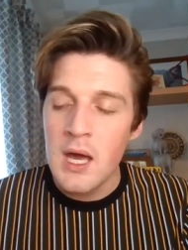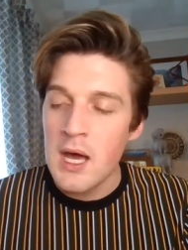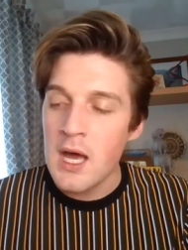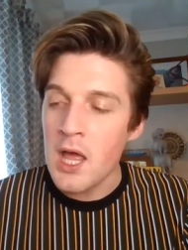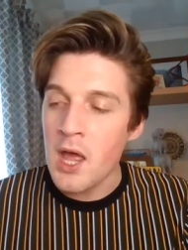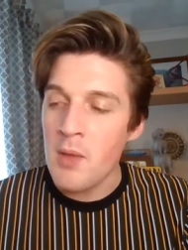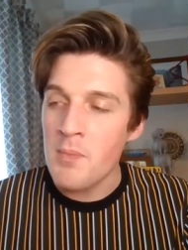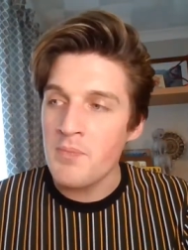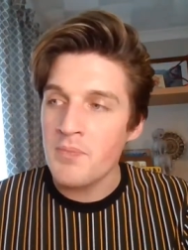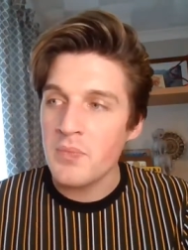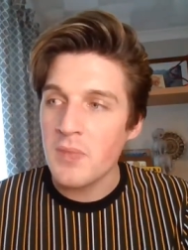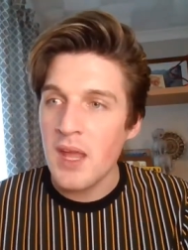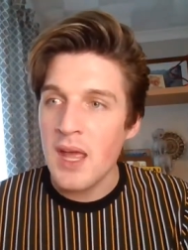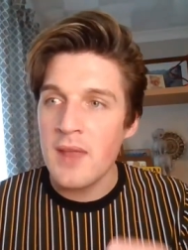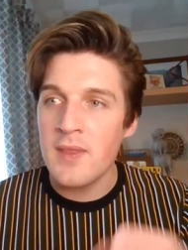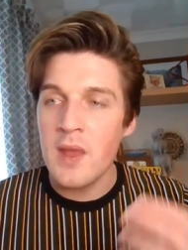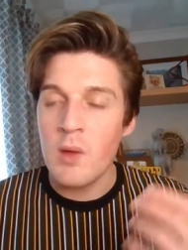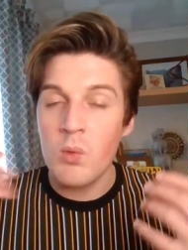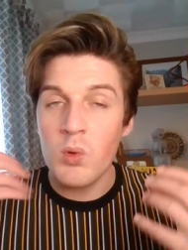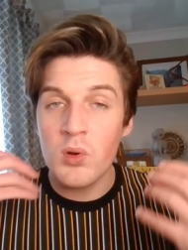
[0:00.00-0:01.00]
um,
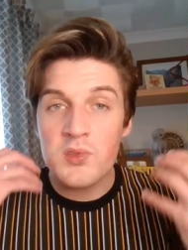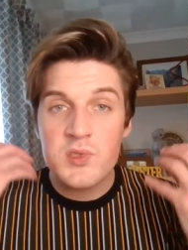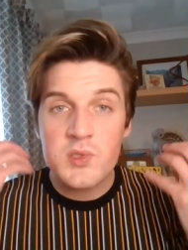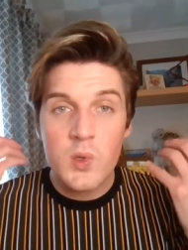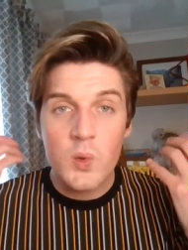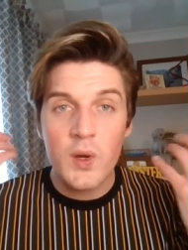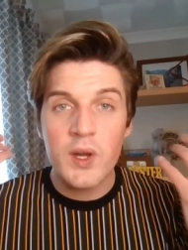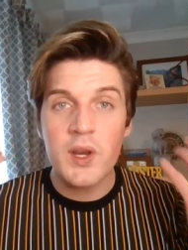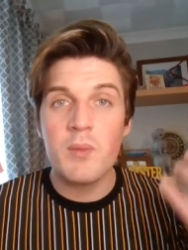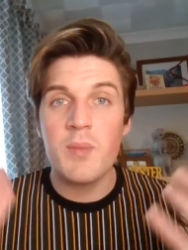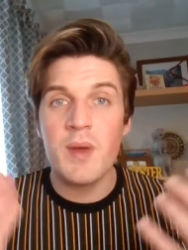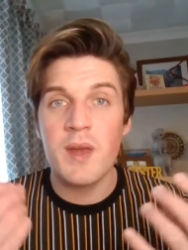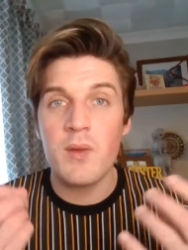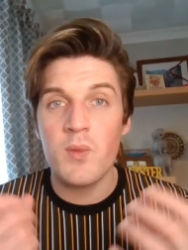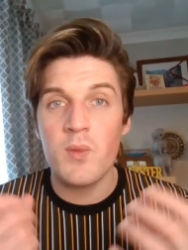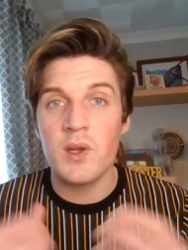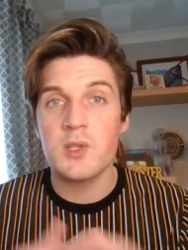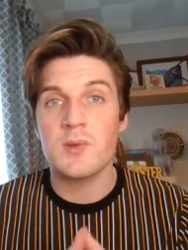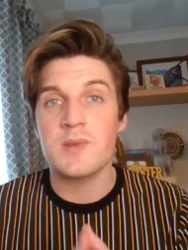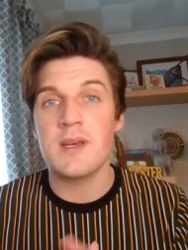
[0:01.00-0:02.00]
and there was quite a bit
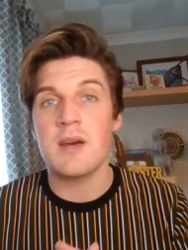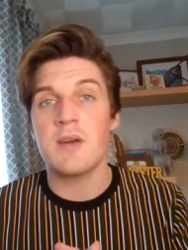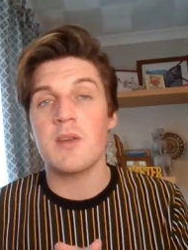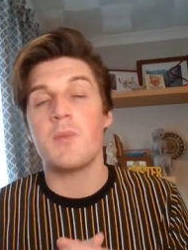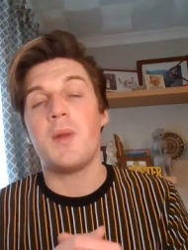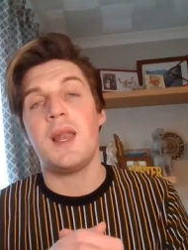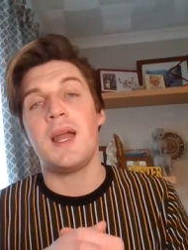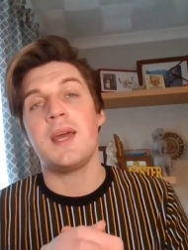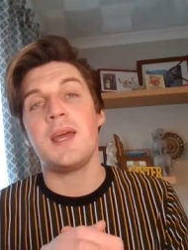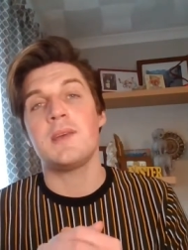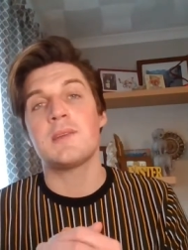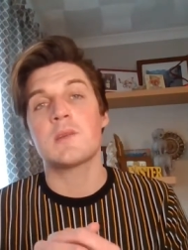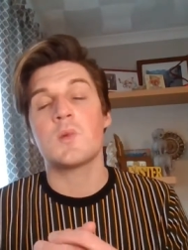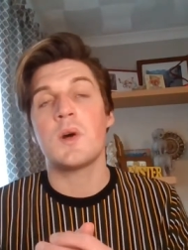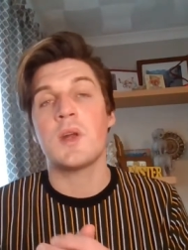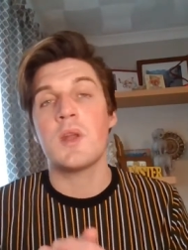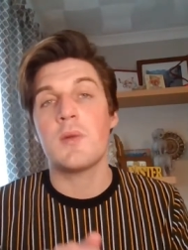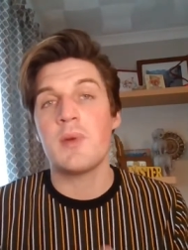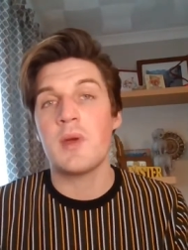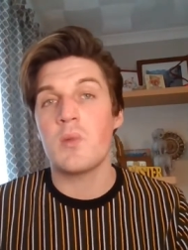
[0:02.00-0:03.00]
which was out of place
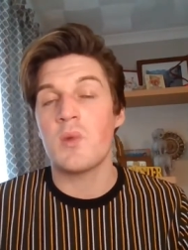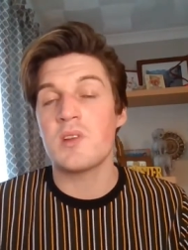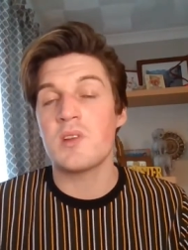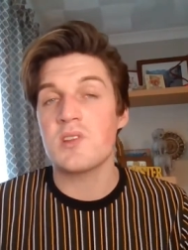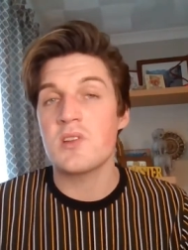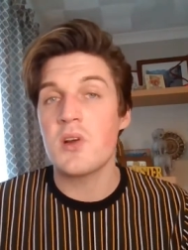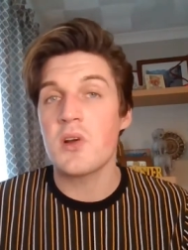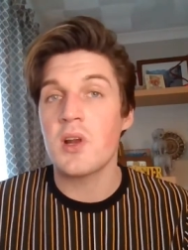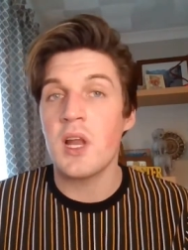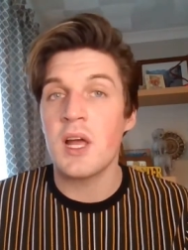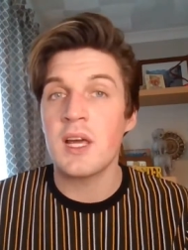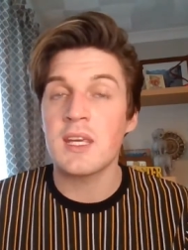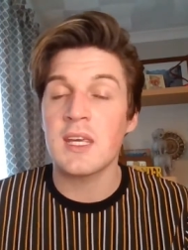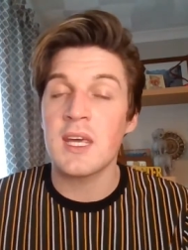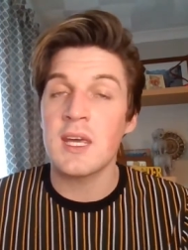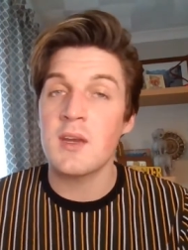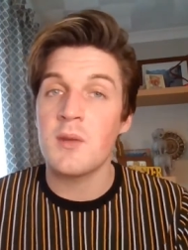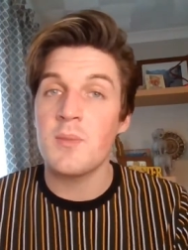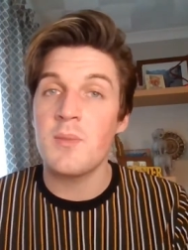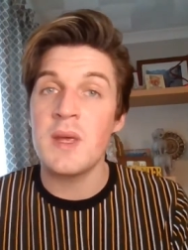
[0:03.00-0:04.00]
quite a bit which looked like
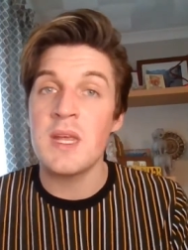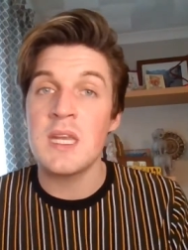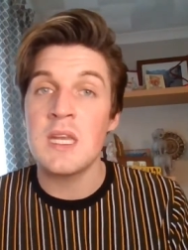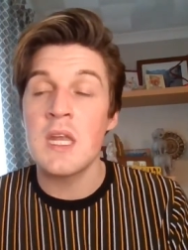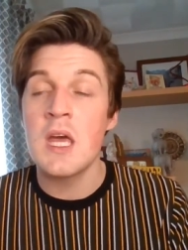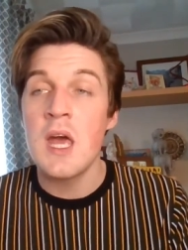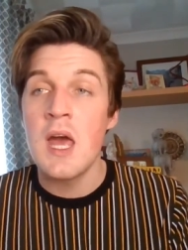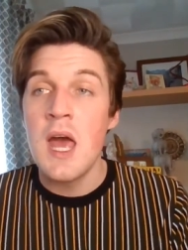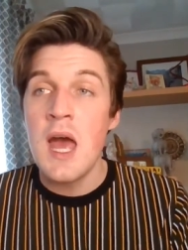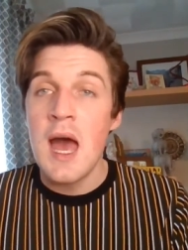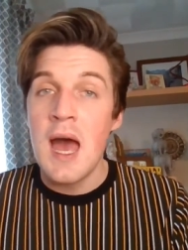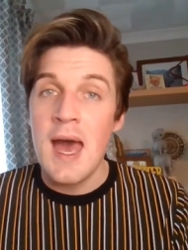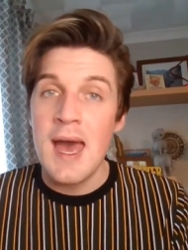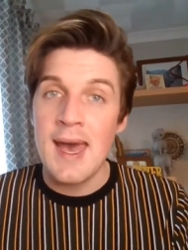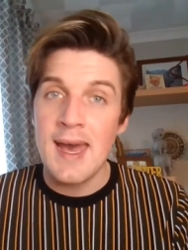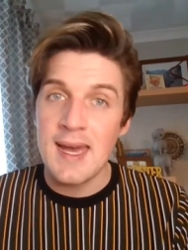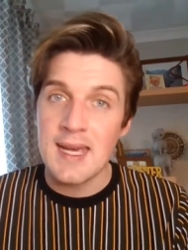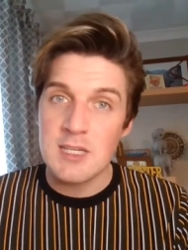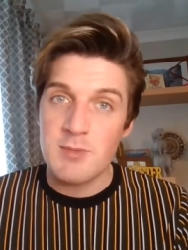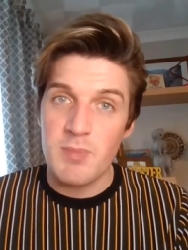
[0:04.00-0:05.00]
it had been
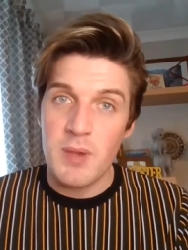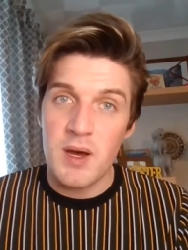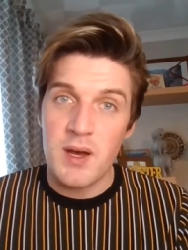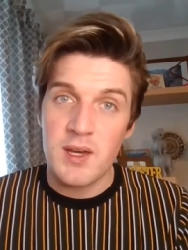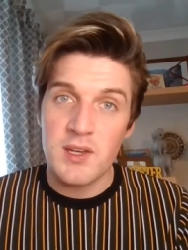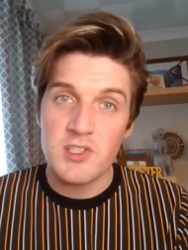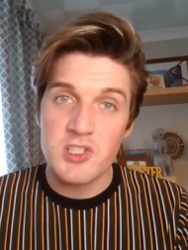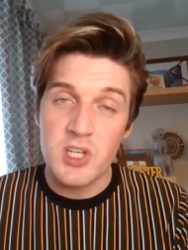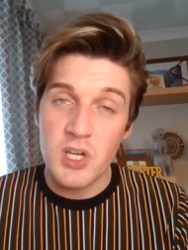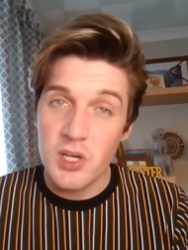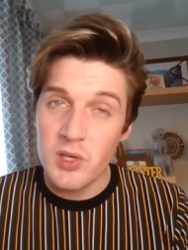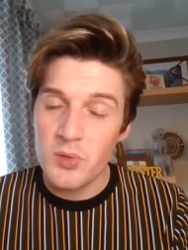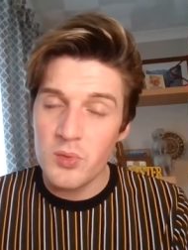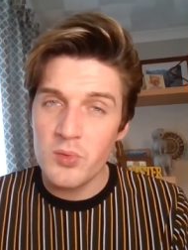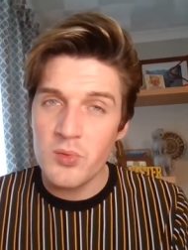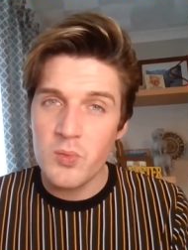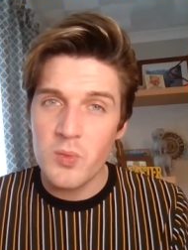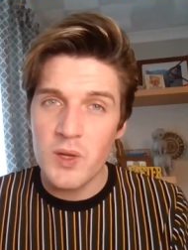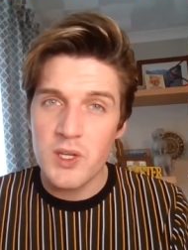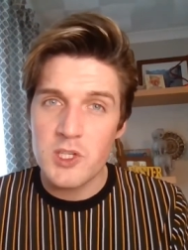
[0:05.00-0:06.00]
hacked by a
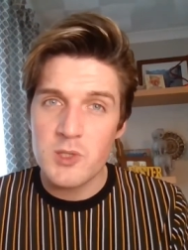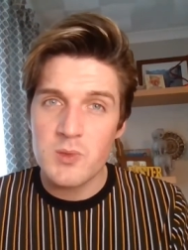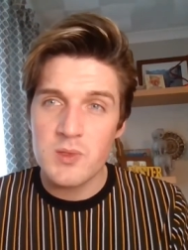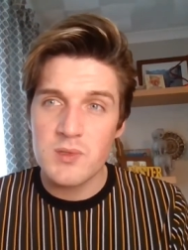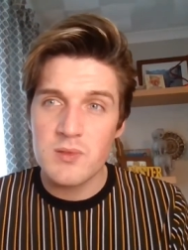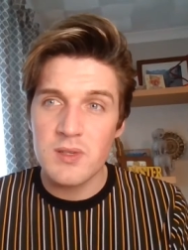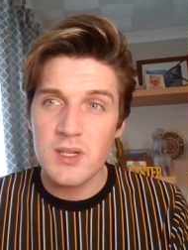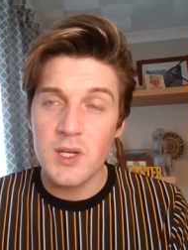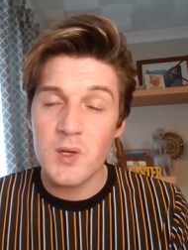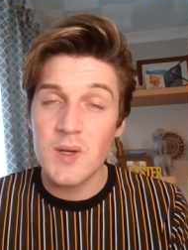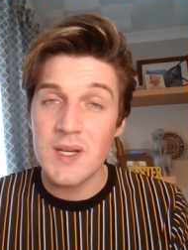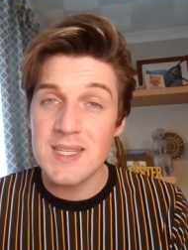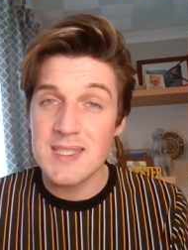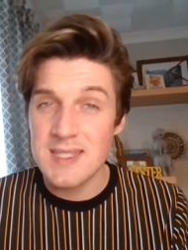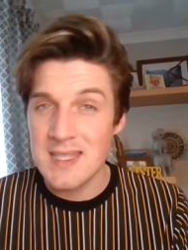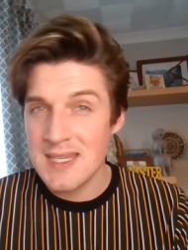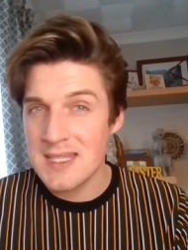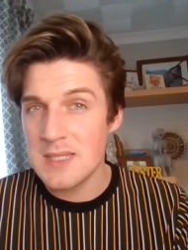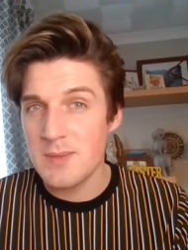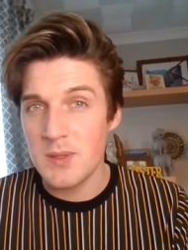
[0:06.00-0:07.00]
child which was really quite
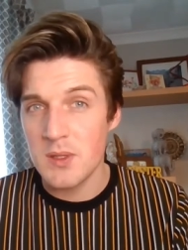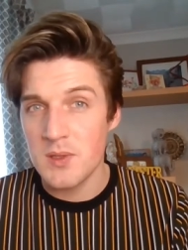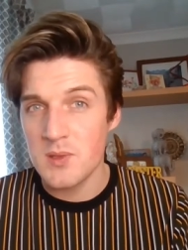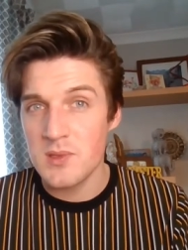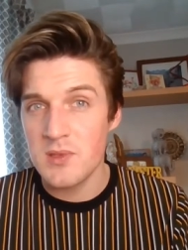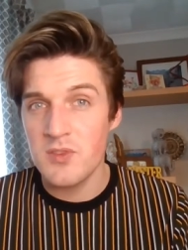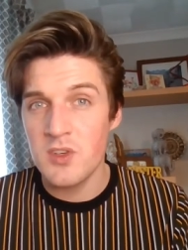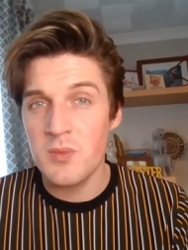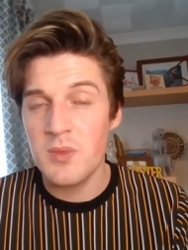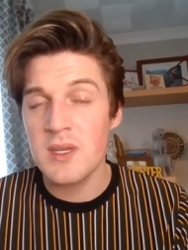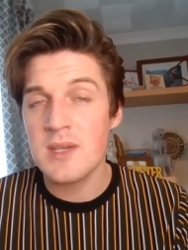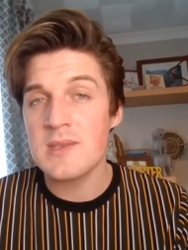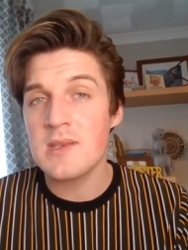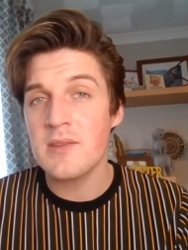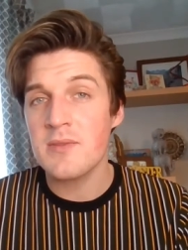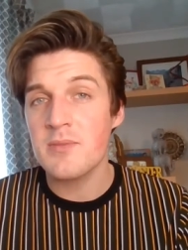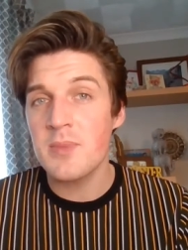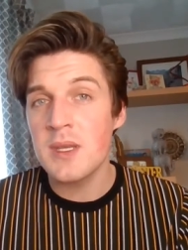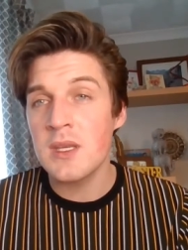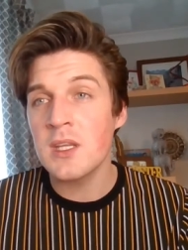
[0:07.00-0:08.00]
sad to be honest with you because
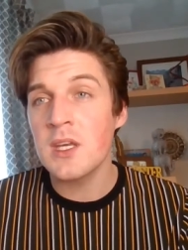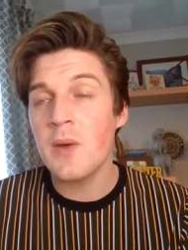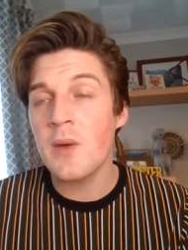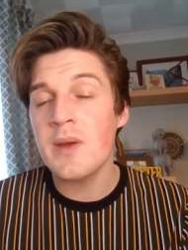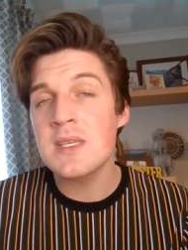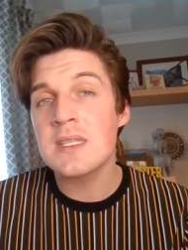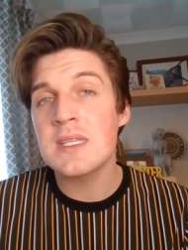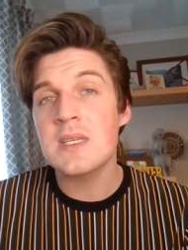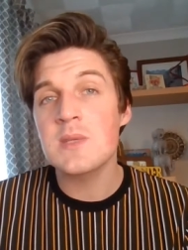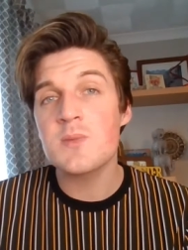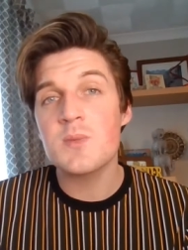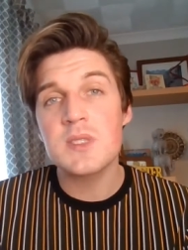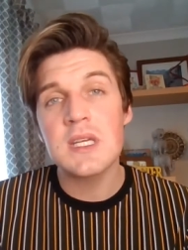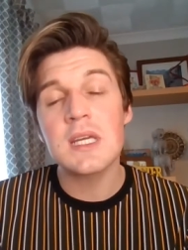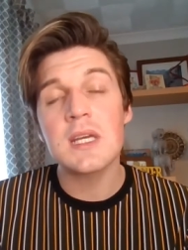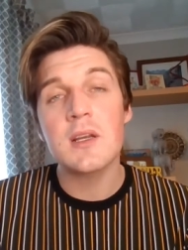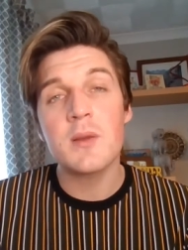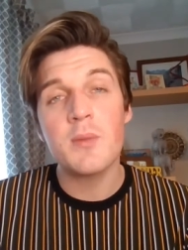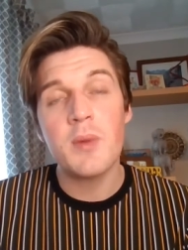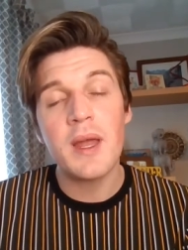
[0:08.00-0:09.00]
i've been going to this
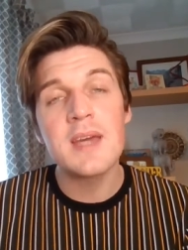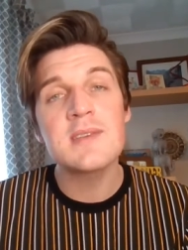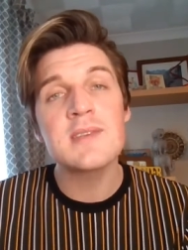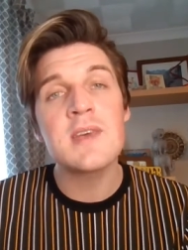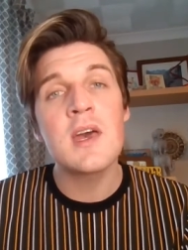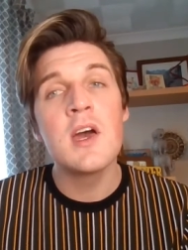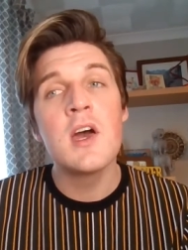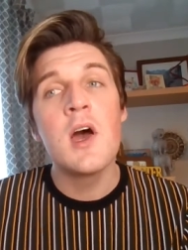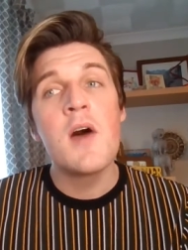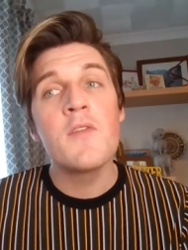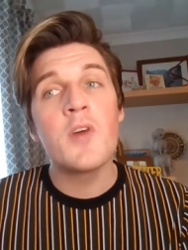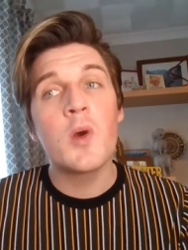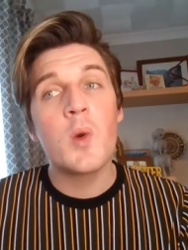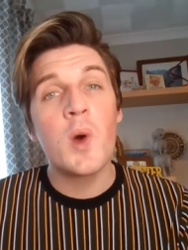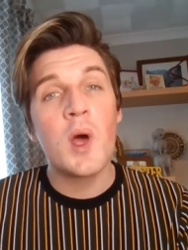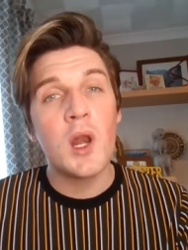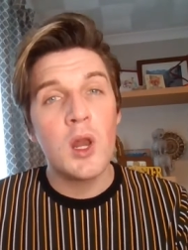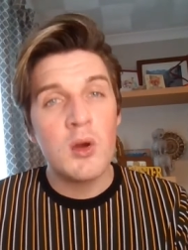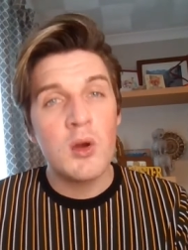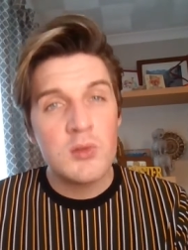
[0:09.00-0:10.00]
particular place for
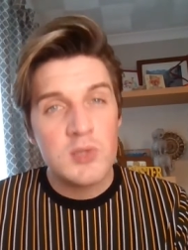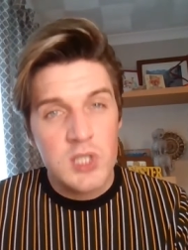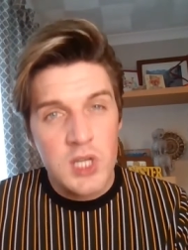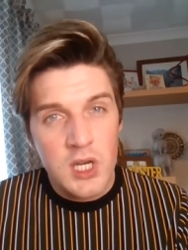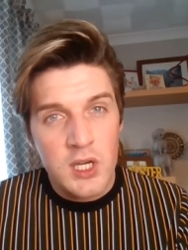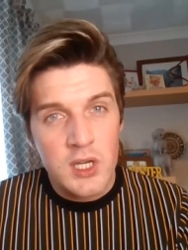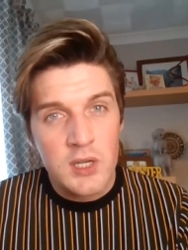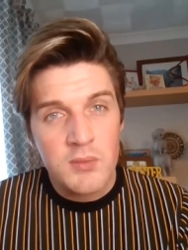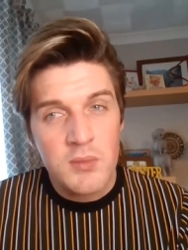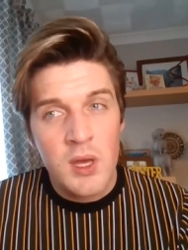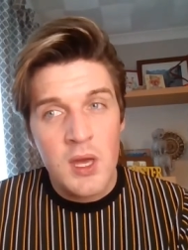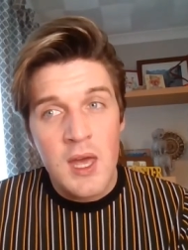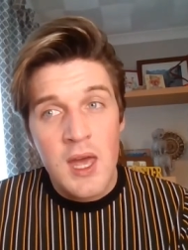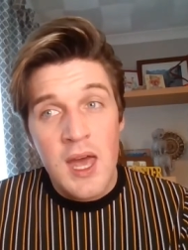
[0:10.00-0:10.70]
quite a long time